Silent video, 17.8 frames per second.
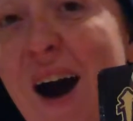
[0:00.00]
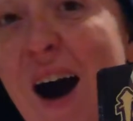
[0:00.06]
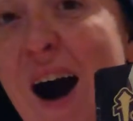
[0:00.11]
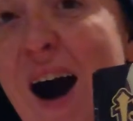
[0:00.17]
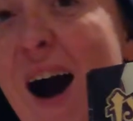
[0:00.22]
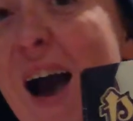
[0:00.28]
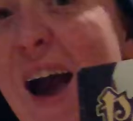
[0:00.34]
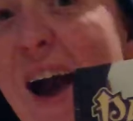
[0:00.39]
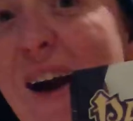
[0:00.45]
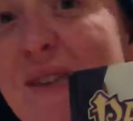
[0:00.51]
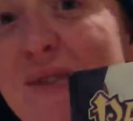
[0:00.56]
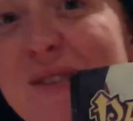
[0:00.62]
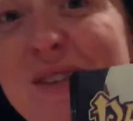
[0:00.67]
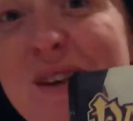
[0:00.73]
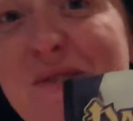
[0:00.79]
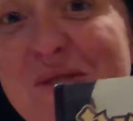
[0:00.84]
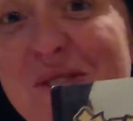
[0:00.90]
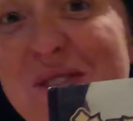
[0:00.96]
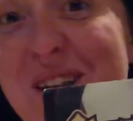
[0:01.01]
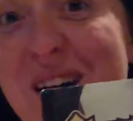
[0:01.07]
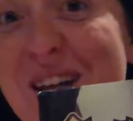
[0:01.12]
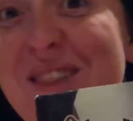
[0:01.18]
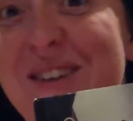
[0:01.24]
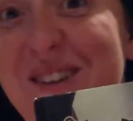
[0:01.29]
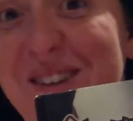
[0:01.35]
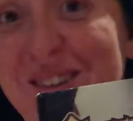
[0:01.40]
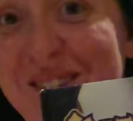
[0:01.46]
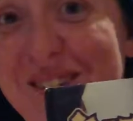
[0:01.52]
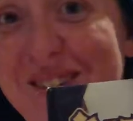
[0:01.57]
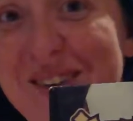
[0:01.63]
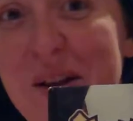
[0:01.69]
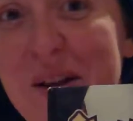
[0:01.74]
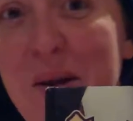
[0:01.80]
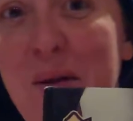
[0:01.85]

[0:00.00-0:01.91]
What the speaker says: I have several others.